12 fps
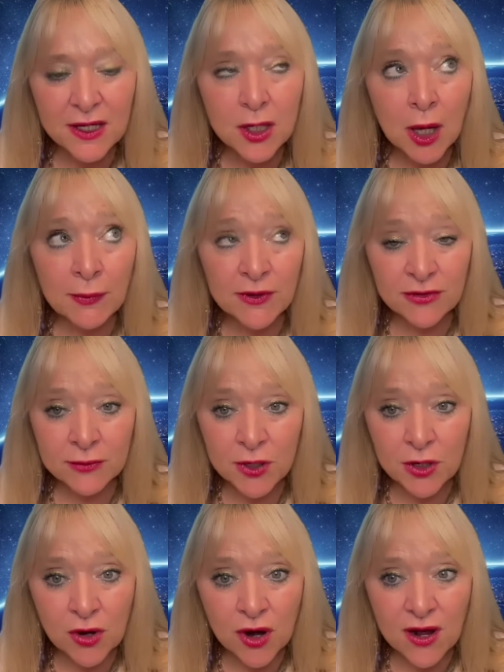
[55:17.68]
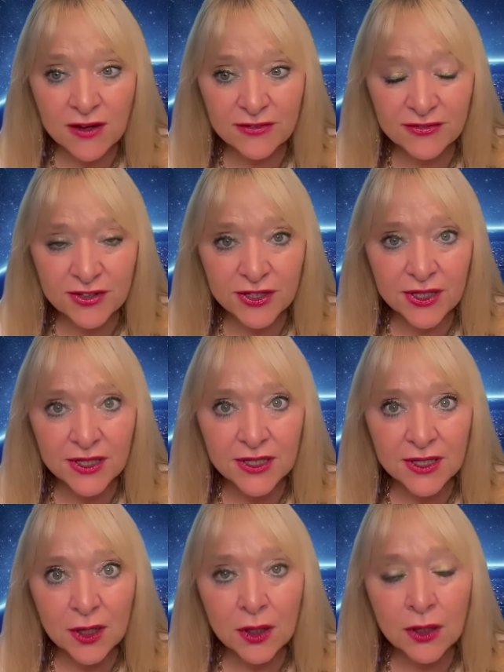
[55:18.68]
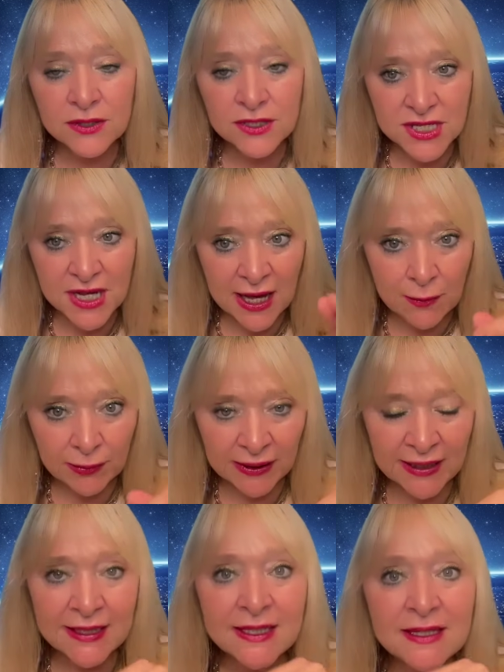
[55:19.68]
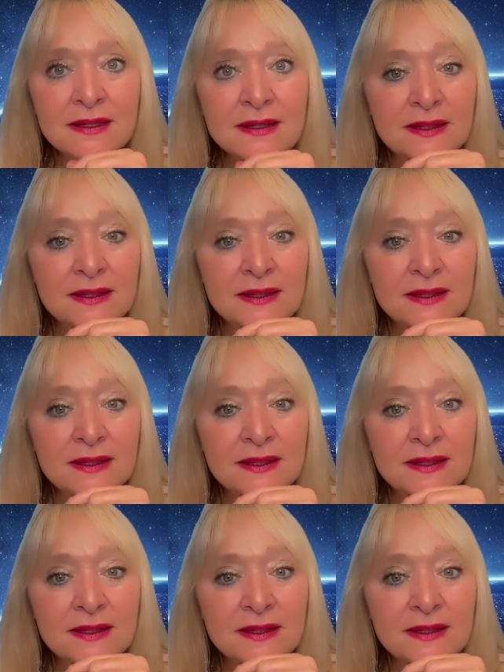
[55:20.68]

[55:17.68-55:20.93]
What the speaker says: coming from a craft onto our planet.